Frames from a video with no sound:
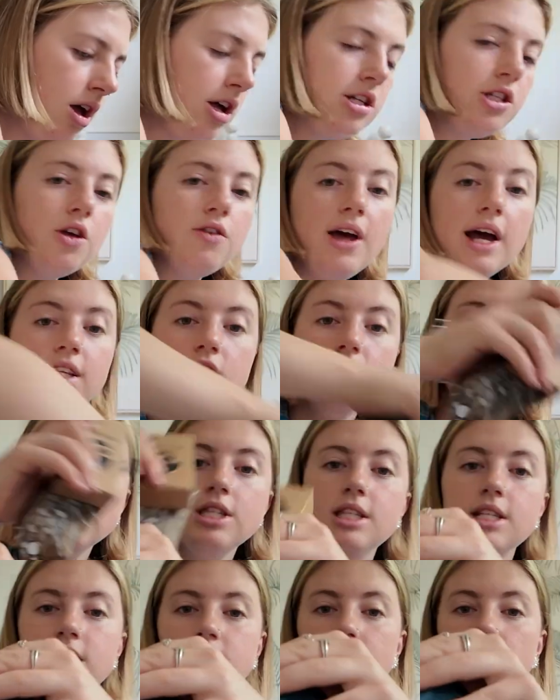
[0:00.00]
So that's just
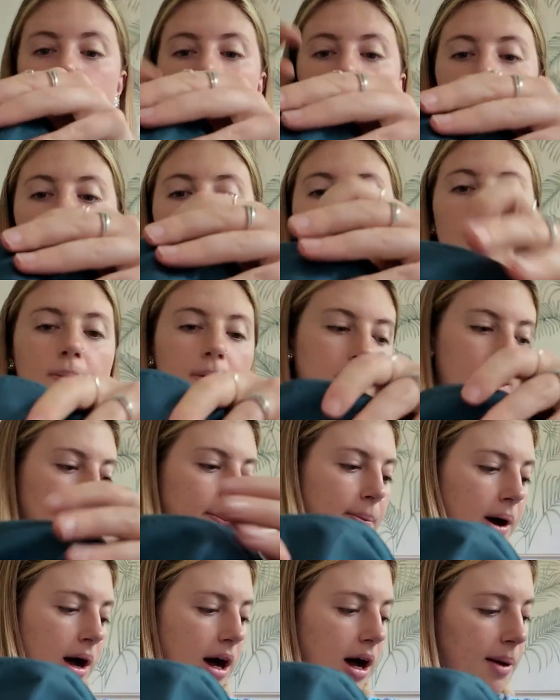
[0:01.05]
this little top
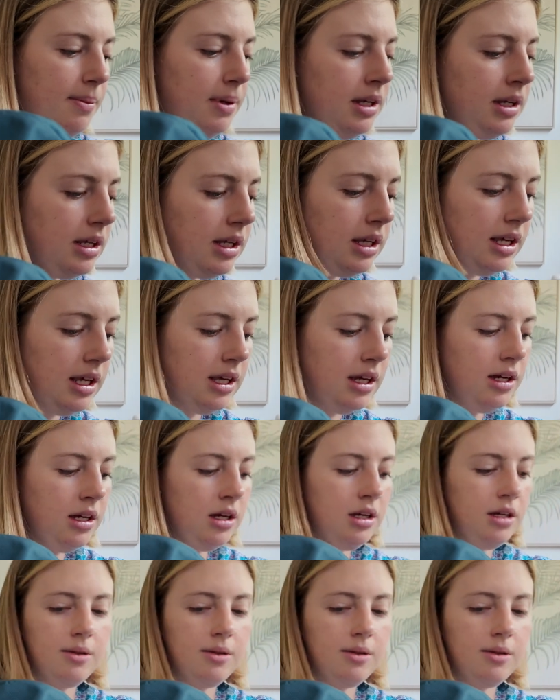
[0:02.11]
compartment here.